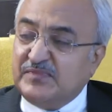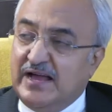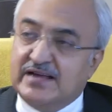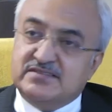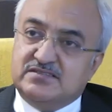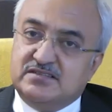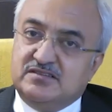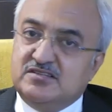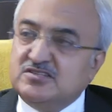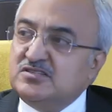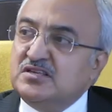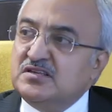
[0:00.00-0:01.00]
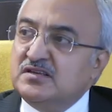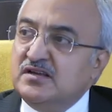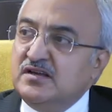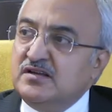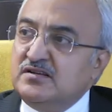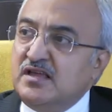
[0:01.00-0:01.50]
I see this thing
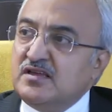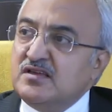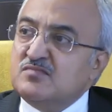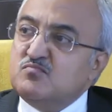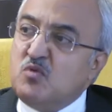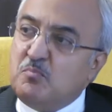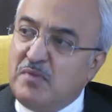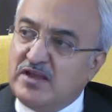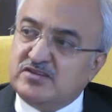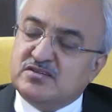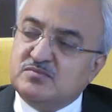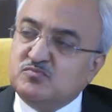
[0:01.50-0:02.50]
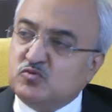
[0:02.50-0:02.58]
taking momentum